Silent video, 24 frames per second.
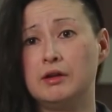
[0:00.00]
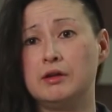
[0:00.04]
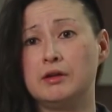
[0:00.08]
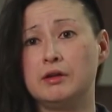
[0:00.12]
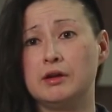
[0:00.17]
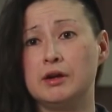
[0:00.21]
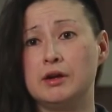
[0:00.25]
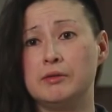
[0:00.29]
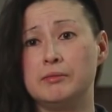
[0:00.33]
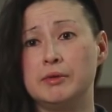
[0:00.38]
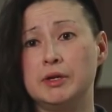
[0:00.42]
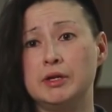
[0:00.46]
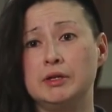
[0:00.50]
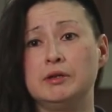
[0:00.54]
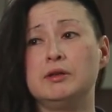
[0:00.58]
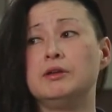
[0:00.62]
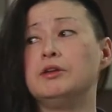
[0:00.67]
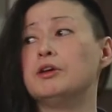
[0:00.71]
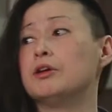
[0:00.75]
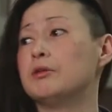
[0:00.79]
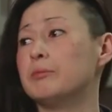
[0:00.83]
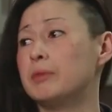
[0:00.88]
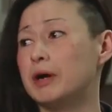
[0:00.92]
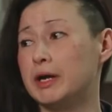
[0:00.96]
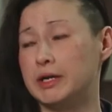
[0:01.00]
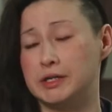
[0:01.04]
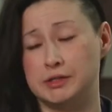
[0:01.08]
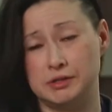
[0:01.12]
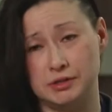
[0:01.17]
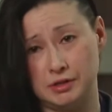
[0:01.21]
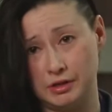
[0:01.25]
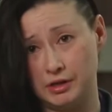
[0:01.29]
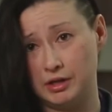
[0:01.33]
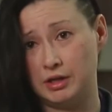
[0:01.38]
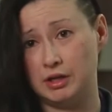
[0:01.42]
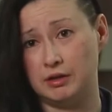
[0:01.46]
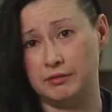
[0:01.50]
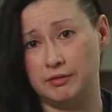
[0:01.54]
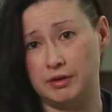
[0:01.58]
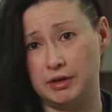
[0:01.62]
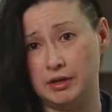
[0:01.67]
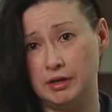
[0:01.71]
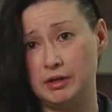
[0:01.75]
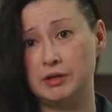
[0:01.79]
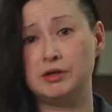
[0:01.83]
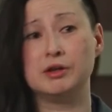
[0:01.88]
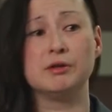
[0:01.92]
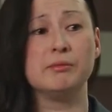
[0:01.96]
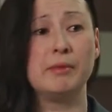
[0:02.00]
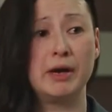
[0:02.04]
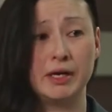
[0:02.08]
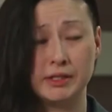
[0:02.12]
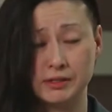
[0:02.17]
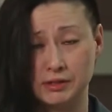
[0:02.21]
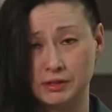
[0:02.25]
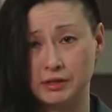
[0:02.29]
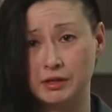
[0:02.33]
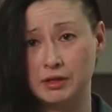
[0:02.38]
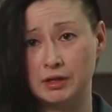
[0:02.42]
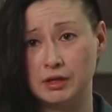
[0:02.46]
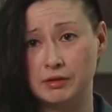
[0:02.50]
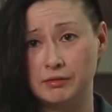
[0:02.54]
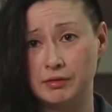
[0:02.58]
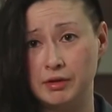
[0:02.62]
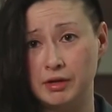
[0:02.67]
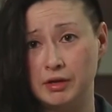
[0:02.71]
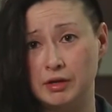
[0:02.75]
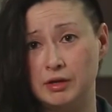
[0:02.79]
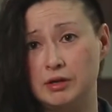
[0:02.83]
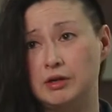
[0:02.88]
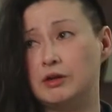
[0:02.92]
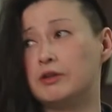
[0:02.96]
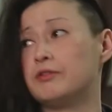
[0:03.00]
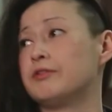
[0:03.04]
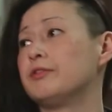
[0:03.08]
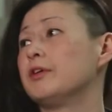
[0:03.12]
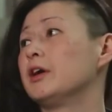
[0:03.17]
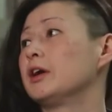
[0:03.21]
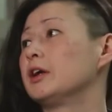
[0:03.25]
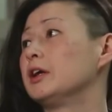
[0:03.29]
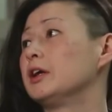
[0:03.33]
You know what I mean? Your body's gonna give in, your mind's gonna give in, your